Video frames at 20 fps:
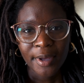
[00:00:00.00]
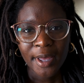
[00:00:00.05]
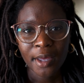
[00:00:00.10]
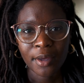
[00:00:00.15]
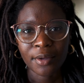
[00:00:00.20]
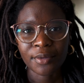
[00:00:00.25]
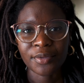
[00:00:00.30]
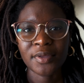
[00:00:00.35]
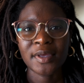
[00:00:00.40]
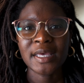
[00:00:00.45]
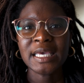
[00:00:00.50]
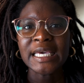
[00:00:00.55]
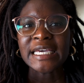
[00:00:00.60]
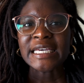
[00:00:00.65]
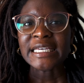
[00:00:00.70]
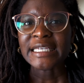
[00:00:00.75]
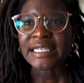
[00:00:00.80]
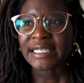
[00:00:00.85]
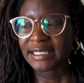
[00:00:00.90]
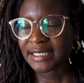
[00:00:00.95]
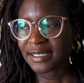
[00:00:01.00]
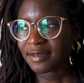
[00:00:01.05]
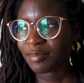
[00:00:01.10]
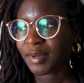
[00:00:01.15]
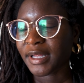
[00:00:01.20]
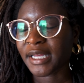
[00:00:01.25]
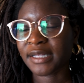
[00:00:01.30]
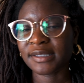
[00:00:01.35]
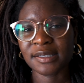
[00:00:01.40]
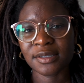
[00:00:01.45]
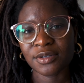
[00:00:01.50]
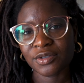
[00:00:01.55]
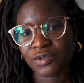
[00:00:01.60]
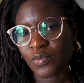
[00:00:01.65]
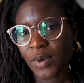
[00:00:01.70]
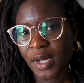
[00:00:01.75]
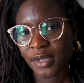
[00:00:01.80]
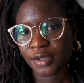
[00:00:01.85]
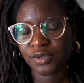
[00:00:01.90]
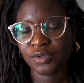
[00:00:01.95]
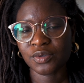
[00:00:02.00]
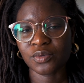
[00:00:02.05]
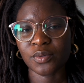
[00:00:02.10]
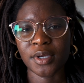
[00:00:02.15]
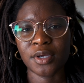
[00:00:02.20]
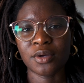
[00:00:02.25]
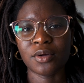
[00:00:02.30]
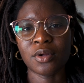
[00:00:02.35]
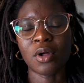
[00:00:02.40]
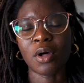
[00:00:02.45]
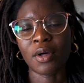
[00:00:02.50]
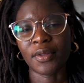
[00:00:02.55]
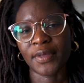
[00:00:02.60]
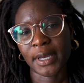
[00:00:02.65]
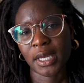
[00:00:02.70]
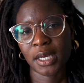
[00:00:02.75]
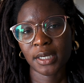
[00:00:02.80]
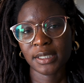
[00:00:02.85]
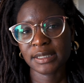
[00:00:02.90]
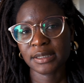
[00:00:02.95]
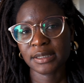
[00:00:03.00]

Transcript: health, easy plants that do well in soil, all that kind of